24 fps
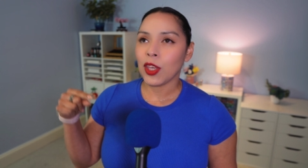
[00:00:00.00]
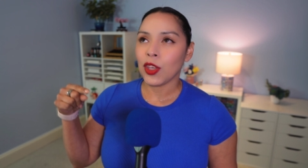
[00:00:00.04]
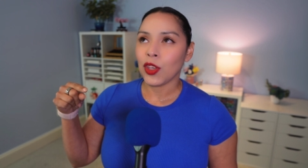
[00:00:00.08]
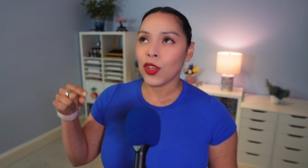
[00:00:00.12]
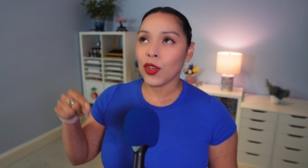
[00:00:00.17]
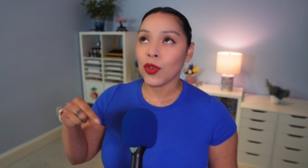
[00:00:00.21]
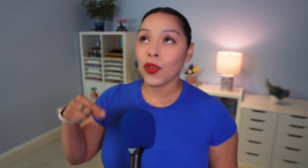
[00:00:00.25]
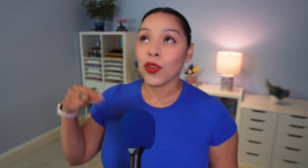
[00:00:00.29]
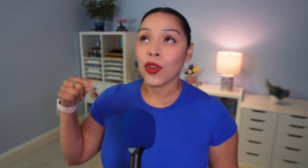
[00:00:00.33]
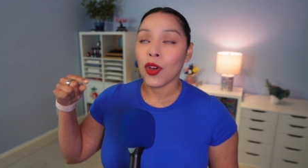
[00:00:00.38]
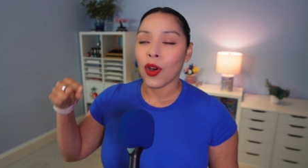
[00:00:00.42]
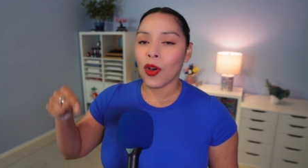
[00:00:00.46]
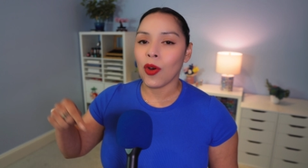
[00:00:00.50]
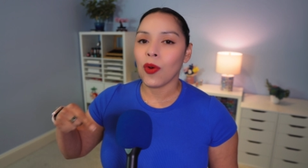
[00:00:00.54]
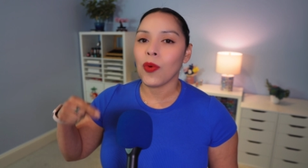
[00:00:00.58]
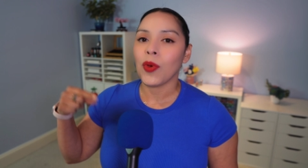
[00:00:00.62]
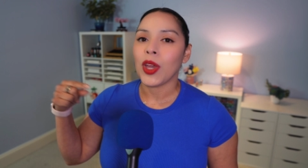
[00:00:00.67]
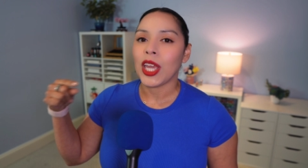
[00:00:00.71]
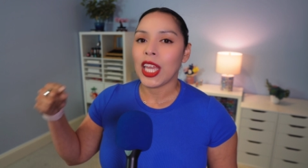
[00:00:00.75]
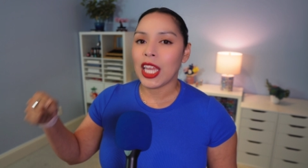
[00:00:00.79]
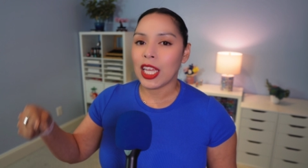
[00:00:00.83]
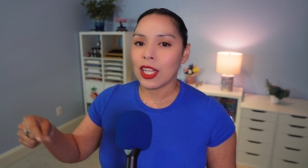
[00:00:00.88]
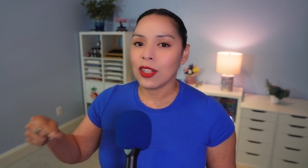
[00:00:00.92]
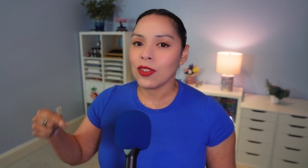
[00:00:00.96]
you
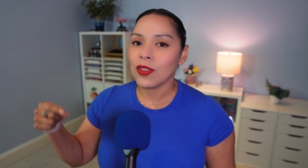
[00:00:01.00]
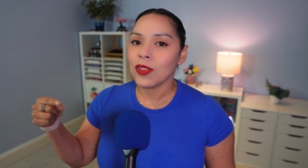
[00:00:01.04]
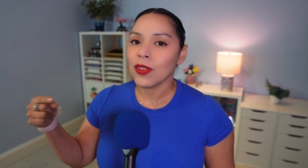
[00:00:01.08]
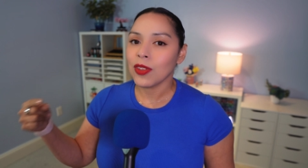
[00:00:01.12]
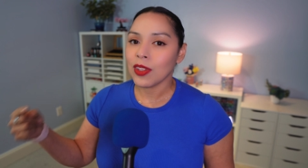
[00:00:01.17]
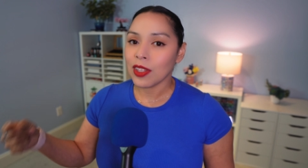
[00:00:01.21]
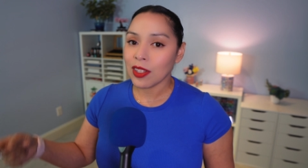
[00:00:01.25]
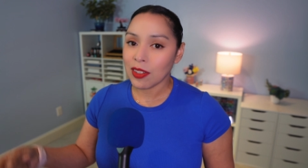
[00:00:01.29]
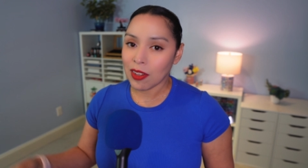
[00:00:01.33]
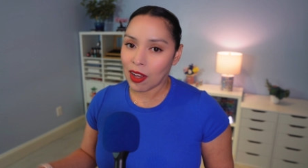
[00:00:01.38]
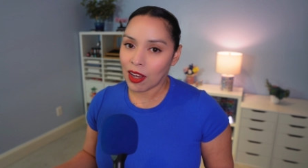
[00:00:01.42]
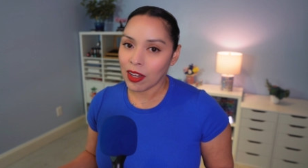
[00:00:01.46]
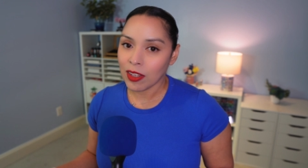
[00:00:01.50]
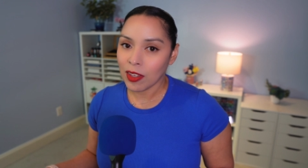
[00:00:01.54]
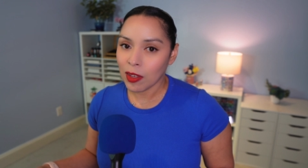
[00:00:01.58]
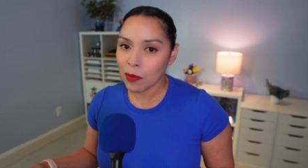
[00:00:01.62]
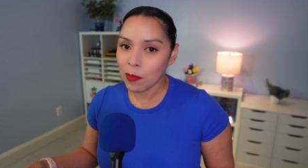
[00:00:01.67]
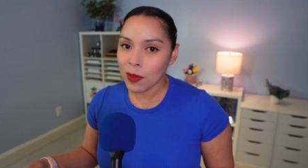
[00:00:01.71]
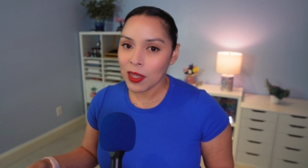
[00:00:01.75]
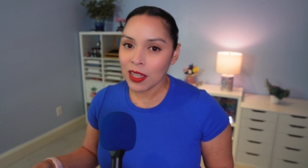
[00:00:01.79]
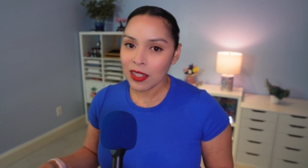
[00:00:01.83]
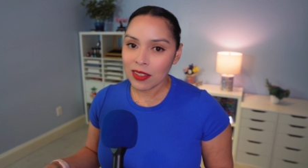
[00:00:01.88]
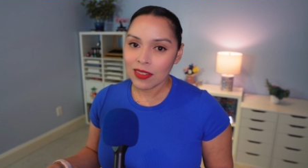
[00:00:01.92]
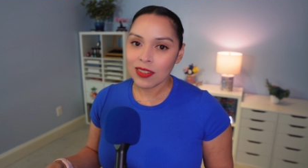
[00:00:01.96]
go into the
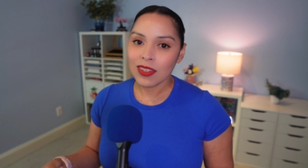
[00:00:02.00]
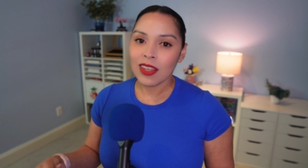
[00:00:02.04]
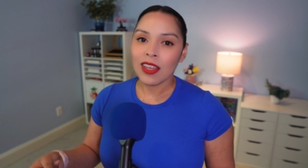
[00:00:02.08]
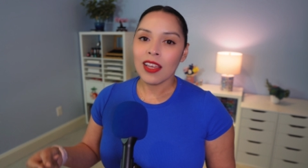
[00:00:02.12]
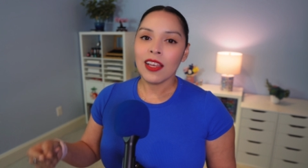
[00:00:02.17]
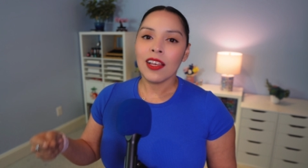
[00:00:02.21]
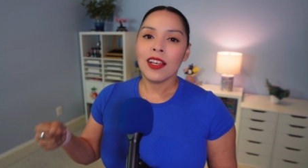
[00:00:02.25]
document,